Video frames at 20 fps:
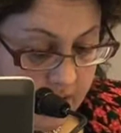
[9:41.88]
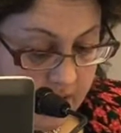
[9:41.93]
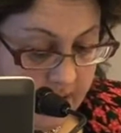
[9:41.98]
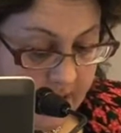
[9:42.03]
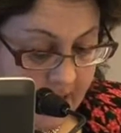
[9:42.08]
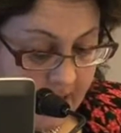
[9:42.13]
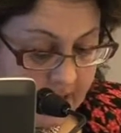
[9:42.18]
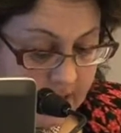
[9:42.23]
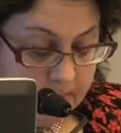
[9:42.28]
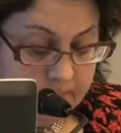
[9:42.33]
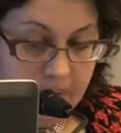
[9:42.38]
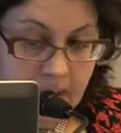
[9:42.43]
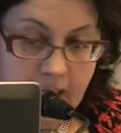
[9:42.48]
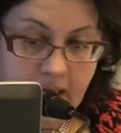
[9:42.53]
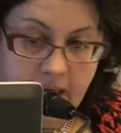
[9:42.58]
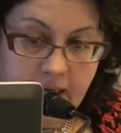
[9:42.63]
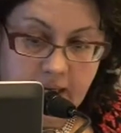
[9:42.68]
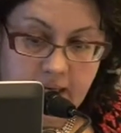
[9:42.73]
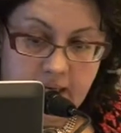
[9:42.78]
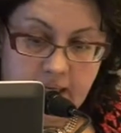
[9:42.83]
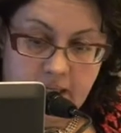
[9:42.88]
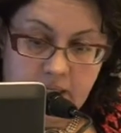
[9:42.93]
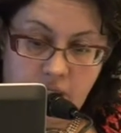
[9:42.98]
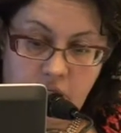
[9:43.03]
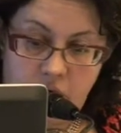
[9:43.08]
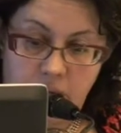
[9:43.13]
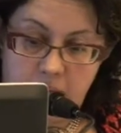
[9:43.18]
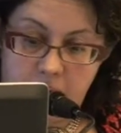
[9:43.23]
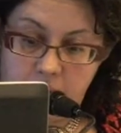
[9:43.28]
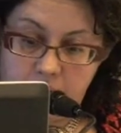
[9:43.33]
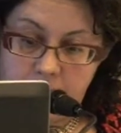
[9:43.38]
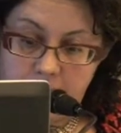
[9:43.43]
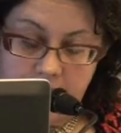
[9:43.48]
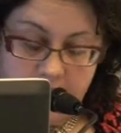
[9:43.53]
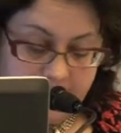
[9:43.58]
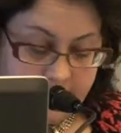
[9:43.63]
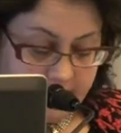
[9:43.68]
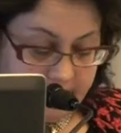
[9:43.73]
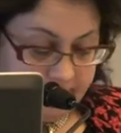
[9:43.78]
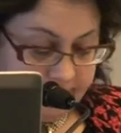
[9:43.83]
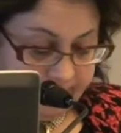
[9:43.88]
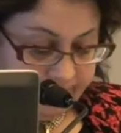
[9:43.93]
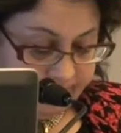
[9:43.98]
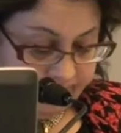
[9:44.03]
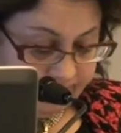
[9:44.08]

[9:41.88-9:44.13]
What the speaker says: The next plank is human rights.